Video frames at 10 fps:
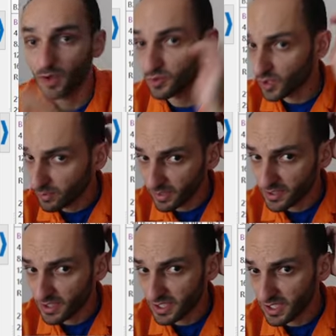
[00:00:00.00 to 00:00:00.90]
so i play
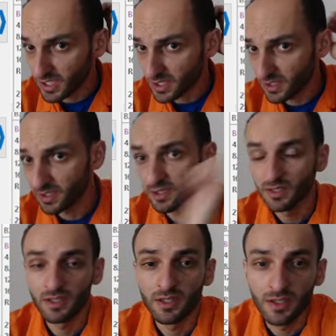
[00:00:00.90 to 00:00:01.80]
c6
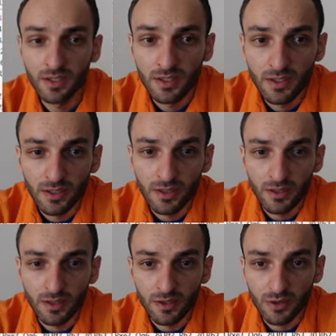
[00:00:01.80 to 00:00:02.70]

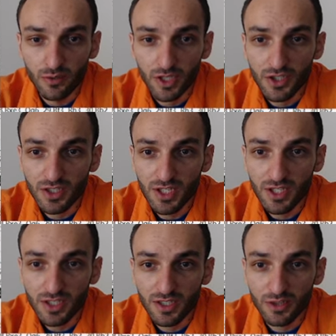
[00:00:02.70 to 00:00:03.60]
uh, rook
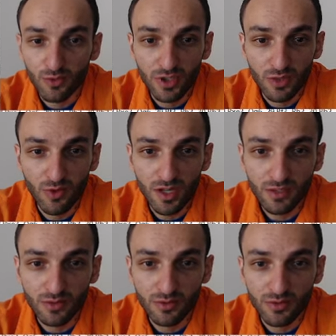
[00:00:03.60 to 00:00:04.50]
h6 and queen
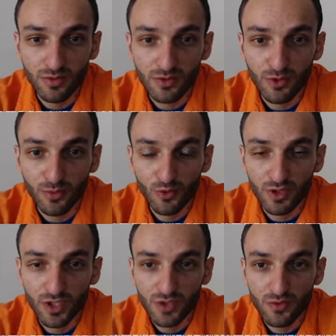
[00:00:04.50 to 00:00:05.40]
e1 to stop queen
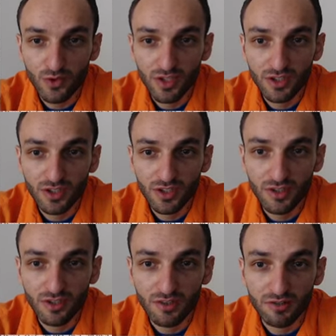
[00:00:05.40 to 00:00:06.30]
h4 and
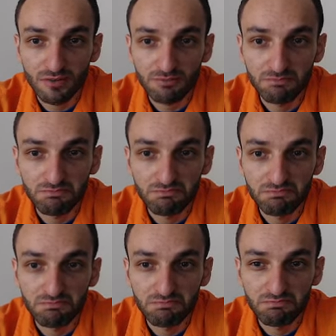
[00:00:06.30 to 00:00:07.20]
here
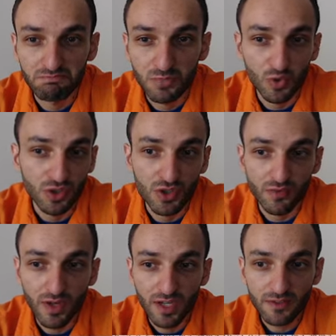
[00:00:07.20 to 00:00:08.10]
queen
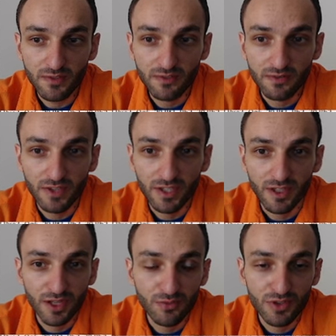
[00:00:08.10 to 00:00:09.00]
g5 I,
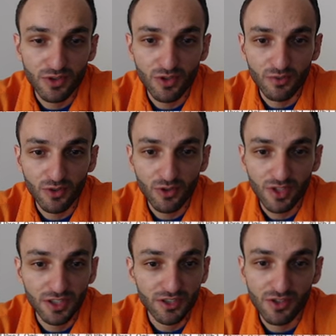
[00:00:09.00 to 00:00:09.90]
I went g4
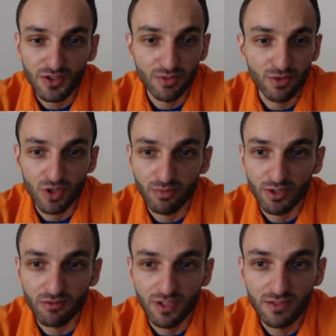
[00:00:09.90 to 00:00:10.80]
I didn't see bishop
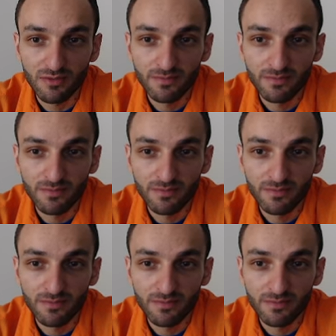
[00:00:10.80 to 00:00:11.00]
e3